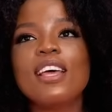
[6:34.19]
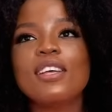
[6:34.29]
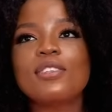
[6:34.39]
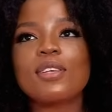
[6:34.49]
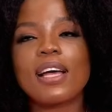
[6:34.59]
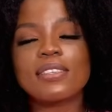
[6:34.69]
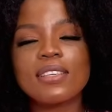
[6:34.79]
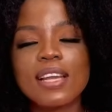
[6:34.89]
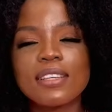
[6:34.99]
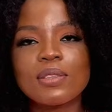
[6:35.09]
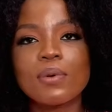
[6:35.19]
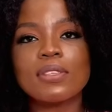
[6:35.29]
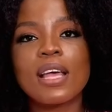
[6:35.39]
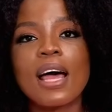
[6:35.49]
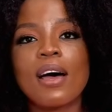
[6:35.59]
So as soon as he was
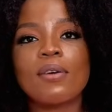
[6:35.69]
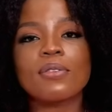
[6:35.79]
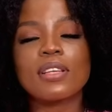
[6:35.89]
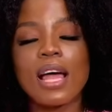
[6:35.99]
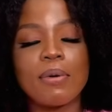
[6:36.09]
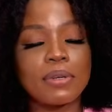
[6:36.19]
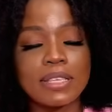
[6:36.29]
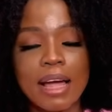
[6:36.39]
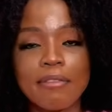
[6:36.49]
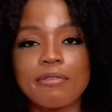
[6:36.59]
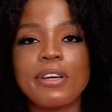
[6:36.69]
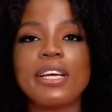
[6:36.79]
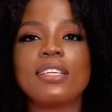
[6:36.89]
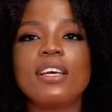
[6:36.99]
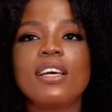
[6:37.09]
out, I was afraid.